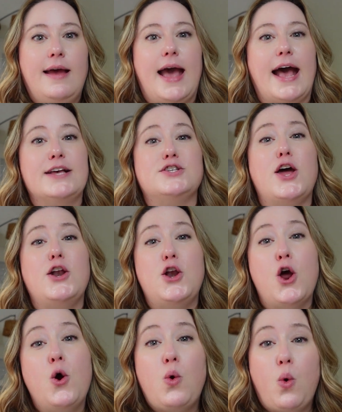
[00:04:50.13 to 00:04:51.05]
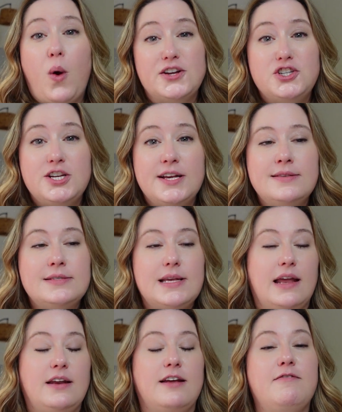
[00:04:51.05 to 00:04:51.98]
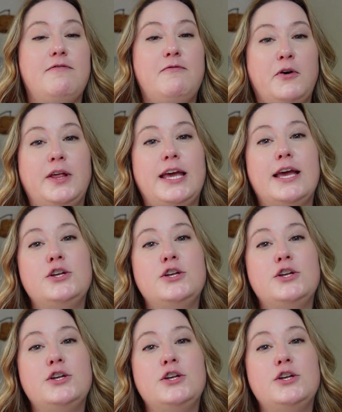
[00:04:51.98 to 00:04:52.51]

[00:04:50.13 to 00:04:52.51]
has no questions and can fully